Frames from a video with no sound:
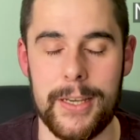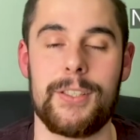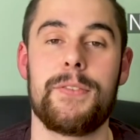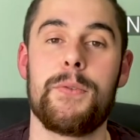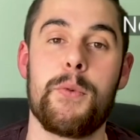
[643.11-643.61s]
because
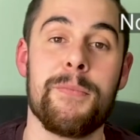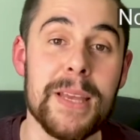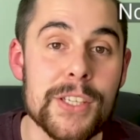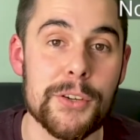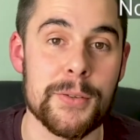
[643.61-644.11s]
obviously we've
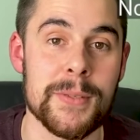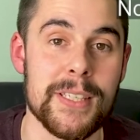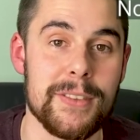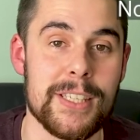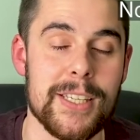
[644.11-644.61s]
missed Christmas
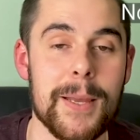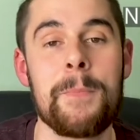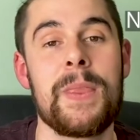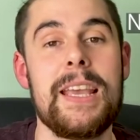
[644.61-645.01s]
Eve this year.